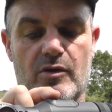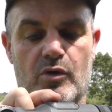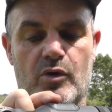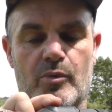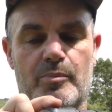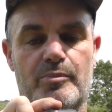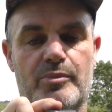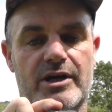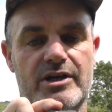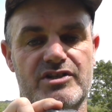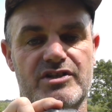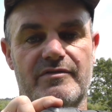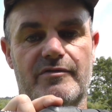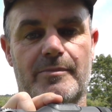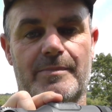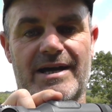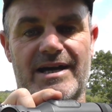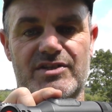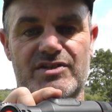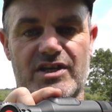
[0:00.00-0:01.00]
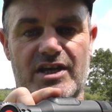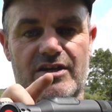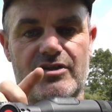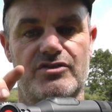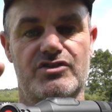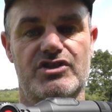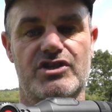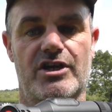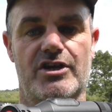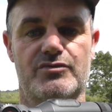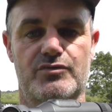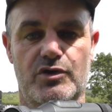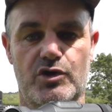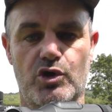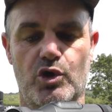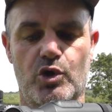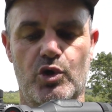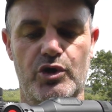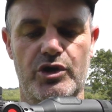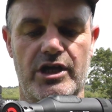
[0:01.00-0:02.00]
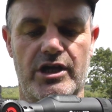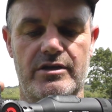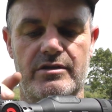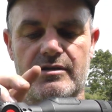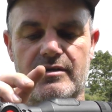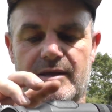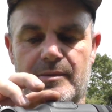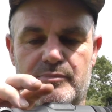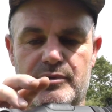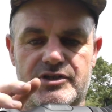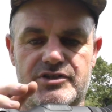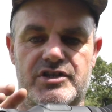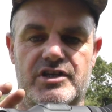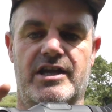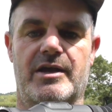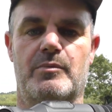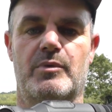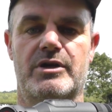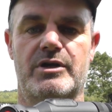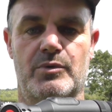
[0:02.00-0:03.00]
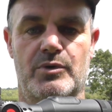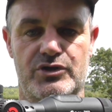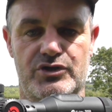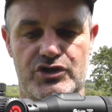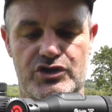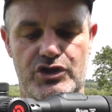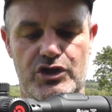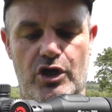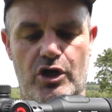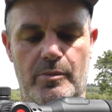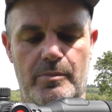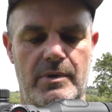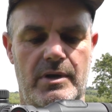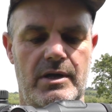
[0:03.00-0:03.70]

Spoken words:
or press it for about a second, starts recording, then press it again when you want to stop.